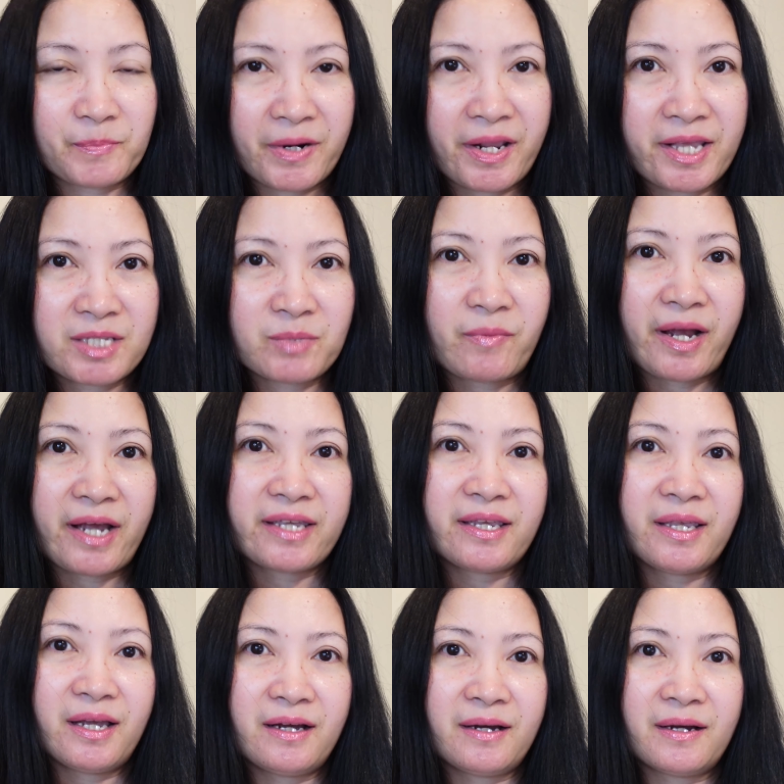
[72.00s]
played
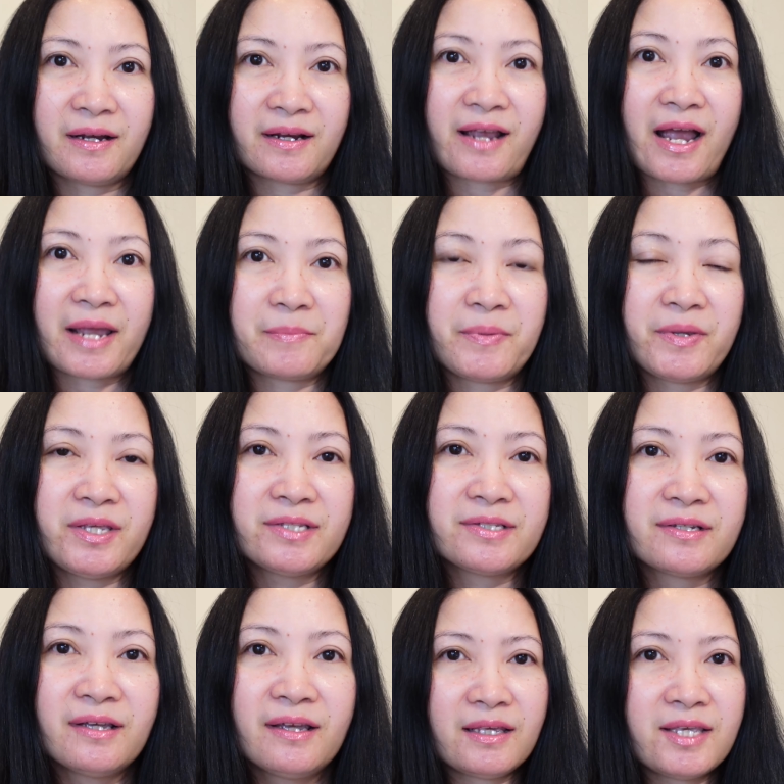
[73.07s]
by Guy
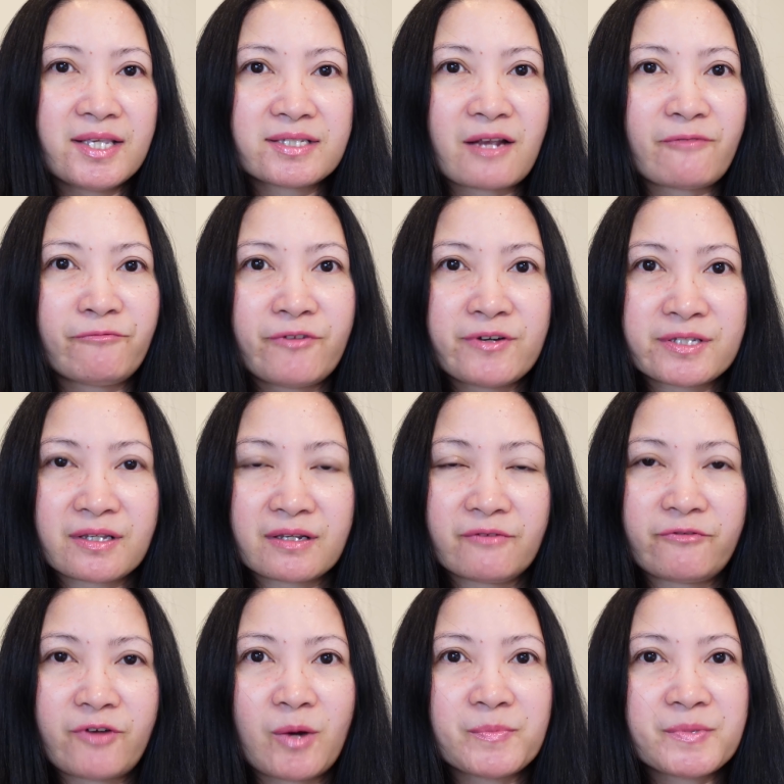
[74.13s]
Pearce, he suffers
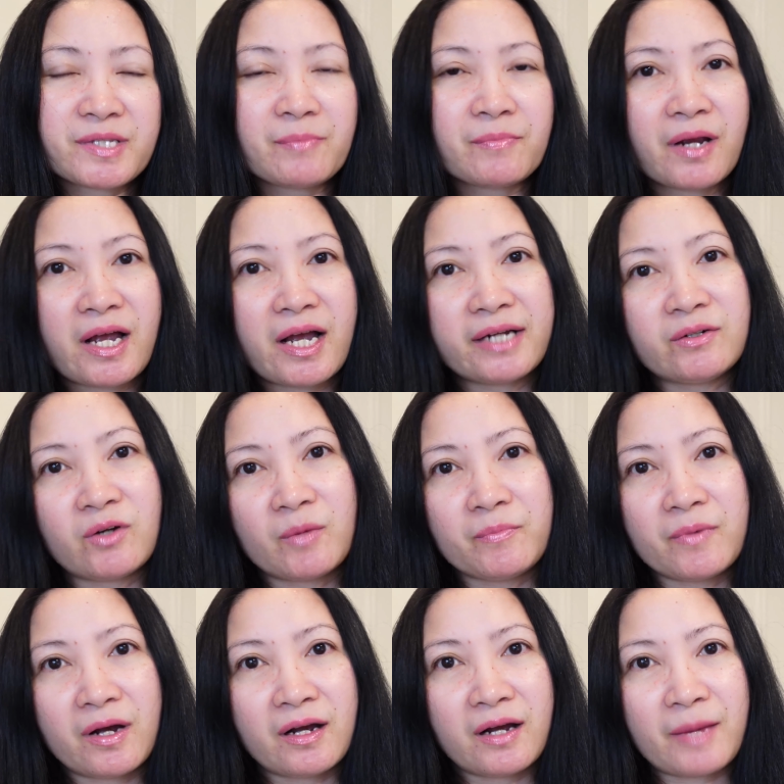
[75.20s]
from some kind of
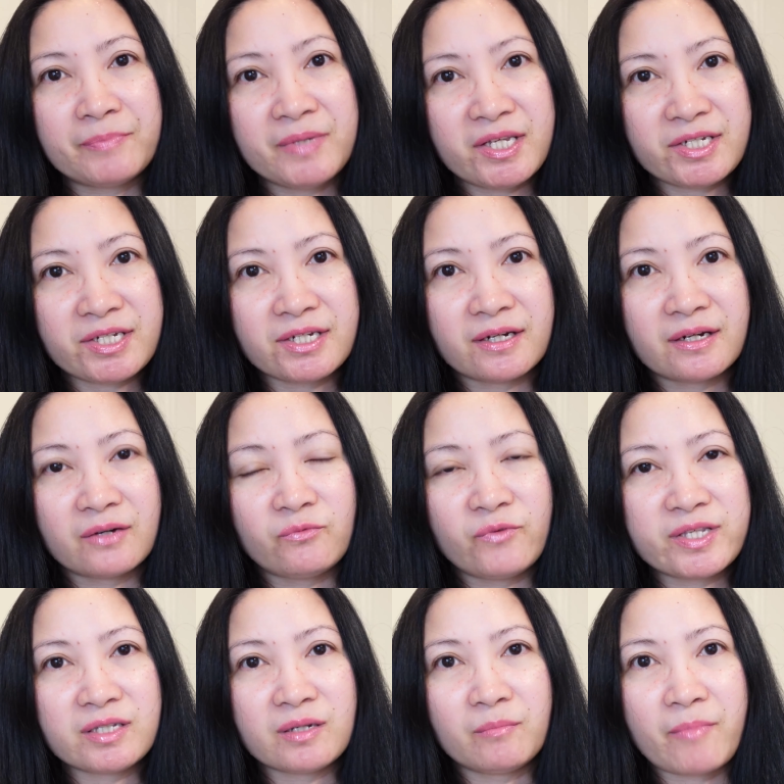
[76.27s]
amnesia
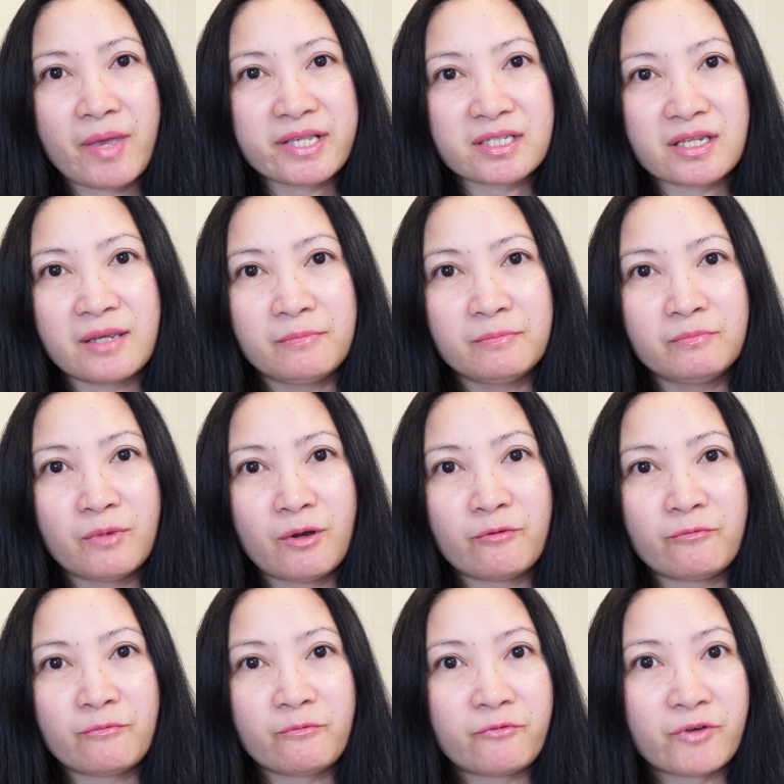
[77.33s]
which makes him
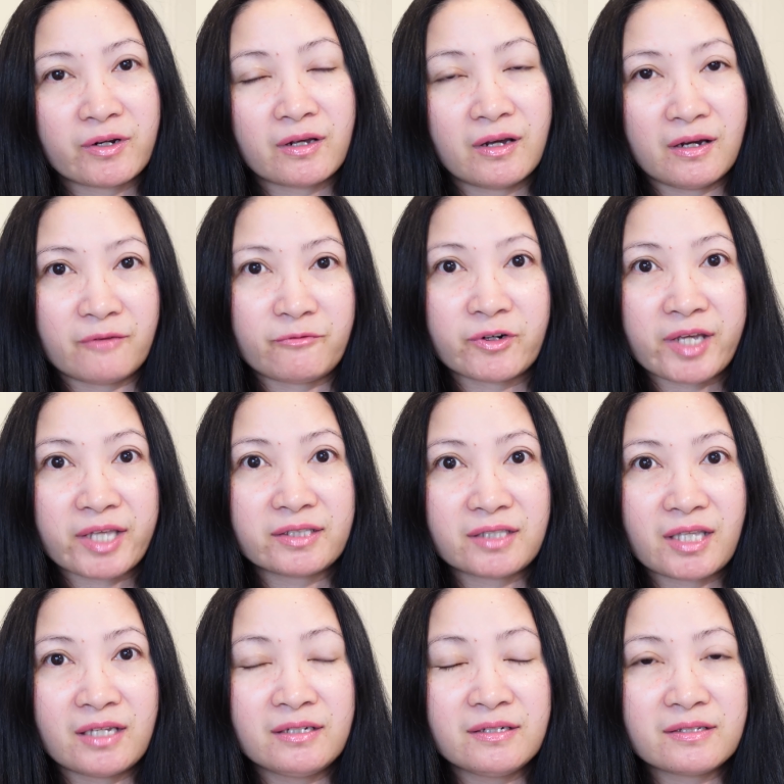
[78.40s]
forget
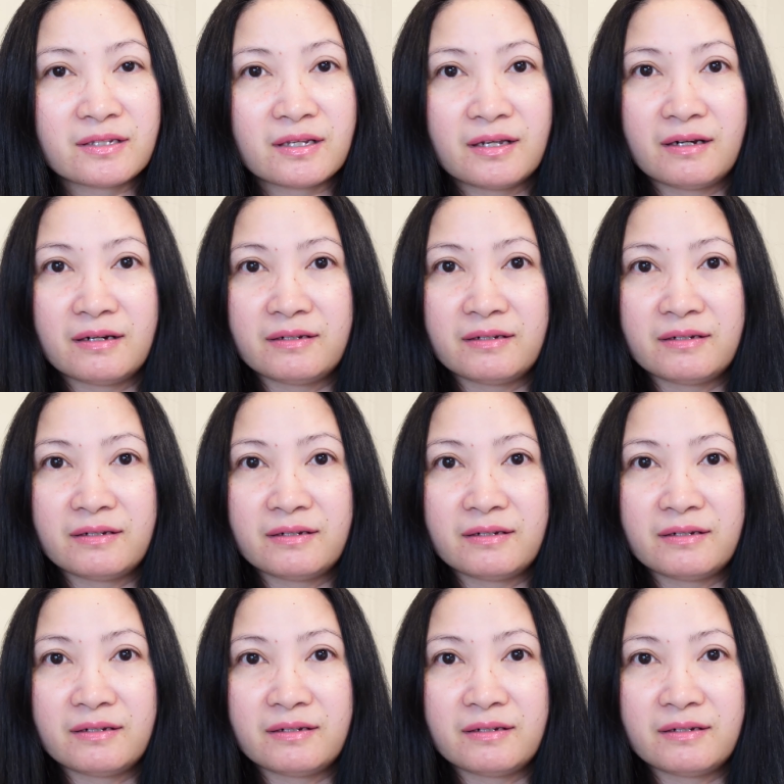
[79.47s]
things.